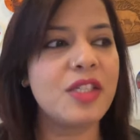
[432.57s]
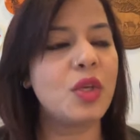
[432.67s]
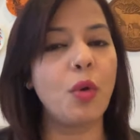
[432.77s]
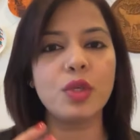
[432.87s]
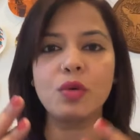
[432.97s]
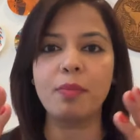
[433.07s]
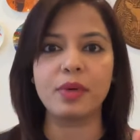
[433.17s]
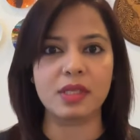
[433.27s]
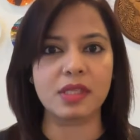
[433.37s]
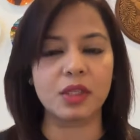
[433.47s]
Just go to a
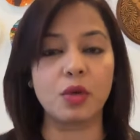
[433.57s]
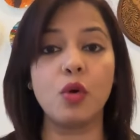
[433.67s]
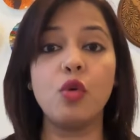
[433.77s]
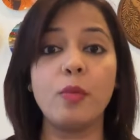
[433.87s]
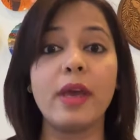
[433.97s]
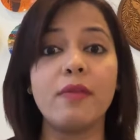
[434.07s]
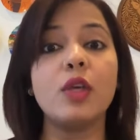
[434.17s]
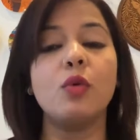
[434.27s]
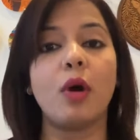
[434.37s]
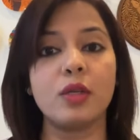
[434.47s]
person, you know, whomever
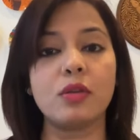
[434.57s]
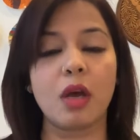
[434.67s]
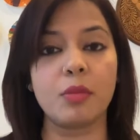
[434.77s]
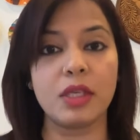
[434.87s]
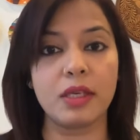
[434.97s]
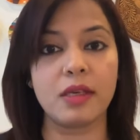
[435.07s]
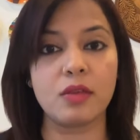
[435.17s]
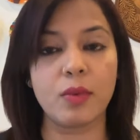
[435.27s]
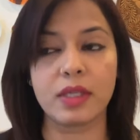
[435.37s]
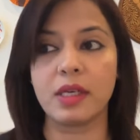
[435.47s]
you want to
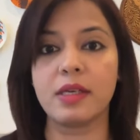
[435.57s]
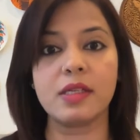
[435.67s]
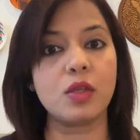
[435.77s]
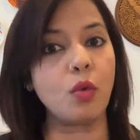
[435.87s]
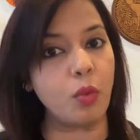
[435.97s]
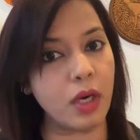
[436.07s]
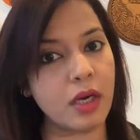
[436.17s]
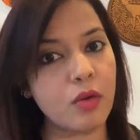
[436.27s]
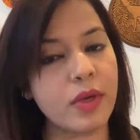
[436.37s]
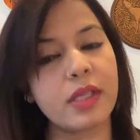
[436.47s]
communicate, whether it is your
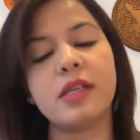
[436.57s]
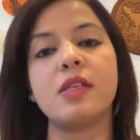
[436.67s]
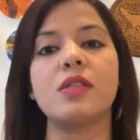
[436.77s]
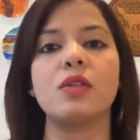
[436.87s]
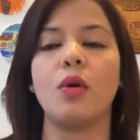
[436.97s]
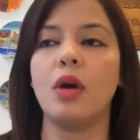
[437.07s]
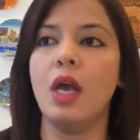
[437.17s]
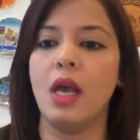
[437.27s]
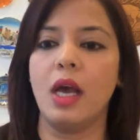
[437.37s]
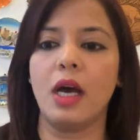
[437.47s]
work, whether it is your
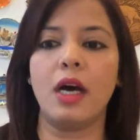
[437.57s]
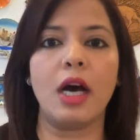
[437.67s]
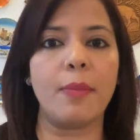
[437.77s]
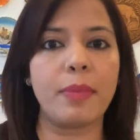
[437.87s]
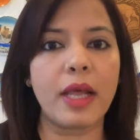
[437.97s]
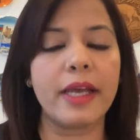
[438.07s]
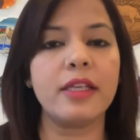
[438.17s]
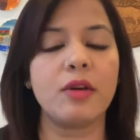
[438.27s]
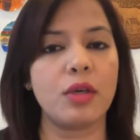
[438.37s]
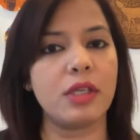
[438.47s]

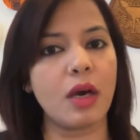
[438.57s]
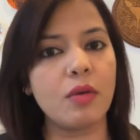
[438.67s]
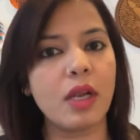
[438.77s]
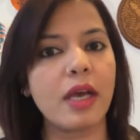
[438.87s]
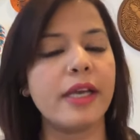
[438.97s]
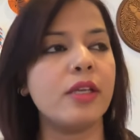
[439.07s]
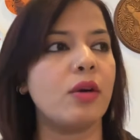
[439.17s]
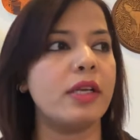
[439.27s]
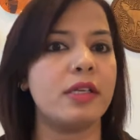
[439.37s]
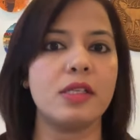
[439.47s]
upline or downline,
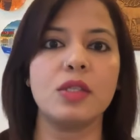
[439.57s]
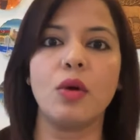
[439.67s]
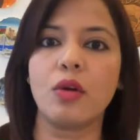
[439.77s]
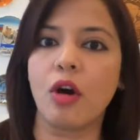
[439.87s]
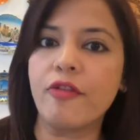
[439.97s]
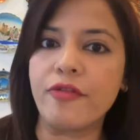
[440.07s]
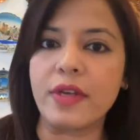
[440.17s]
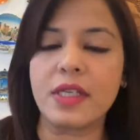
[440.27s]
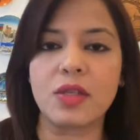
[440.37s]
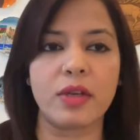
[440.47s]
or it is your
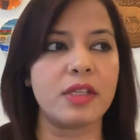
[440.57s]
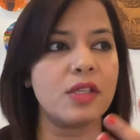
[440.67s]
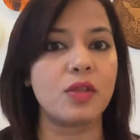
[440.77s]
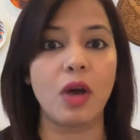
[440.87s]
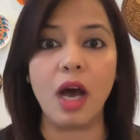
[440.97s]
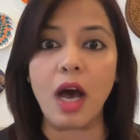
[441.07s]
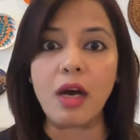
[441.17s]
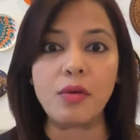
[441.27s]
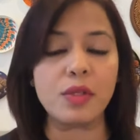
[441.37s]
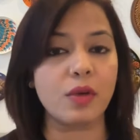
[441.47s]
office, or it is your
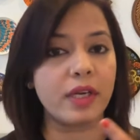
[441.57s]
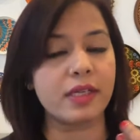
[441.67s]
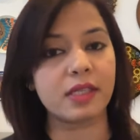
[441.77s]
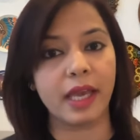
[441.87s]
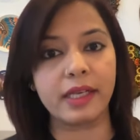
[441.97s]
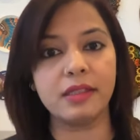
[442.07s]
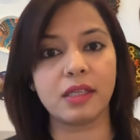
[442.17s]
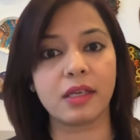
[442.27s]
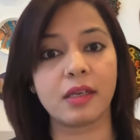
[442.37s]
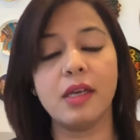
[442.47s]
house, or it is
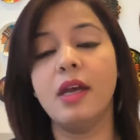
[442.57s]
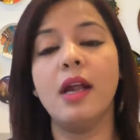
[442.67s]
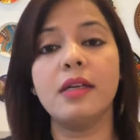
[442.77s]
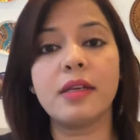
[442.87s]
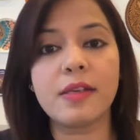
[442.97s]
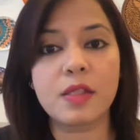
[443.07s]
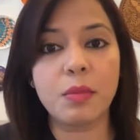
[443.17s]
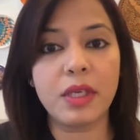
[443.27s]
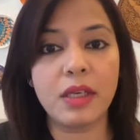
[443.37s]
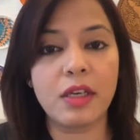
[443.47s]
anything. Trust
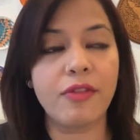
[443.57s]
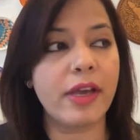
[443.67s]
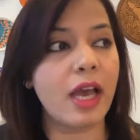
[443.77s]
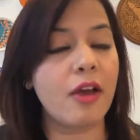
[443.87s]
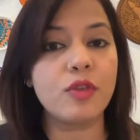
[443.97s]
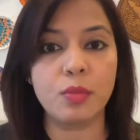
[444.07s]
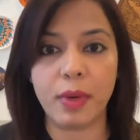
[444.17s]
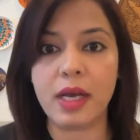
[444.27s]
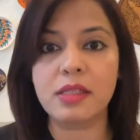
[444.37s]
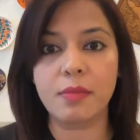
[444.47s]
me, if I have to
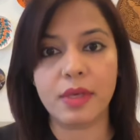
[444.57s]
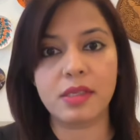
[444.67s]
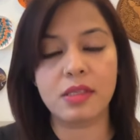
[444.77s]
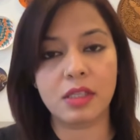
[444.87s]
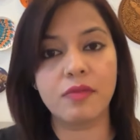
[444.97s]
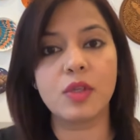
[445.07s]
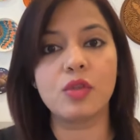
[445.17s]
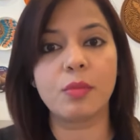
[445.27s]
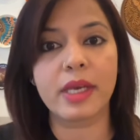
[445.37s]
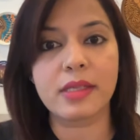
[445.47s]
pass a message even
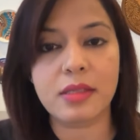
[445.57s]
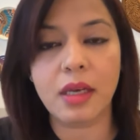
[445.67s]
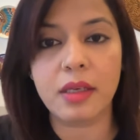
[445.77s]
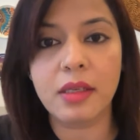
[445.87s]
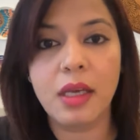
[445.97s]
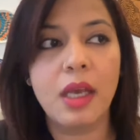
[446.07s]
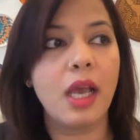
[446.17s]
to my son,